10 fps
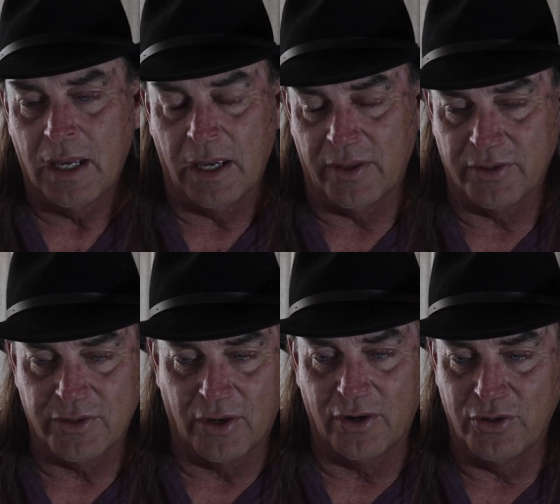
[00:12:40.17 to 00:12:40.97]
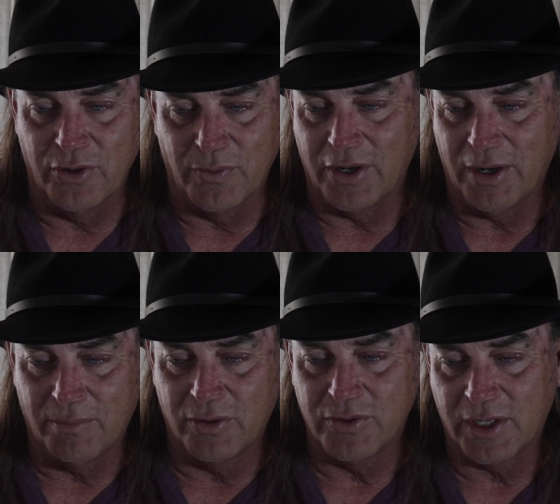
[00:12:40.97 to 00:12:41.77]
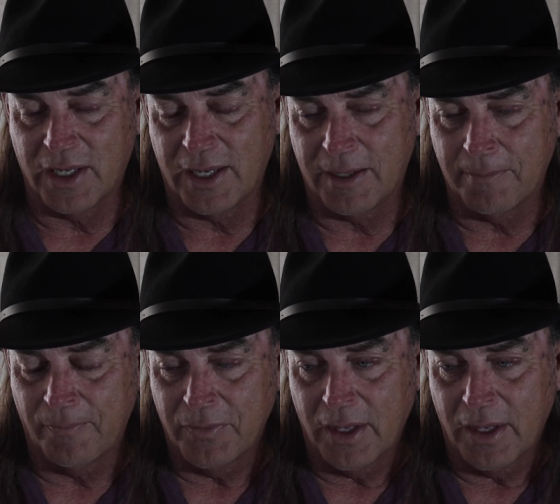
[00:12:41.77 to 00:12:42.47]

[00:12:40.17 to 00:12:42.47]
and then started doing numbers again.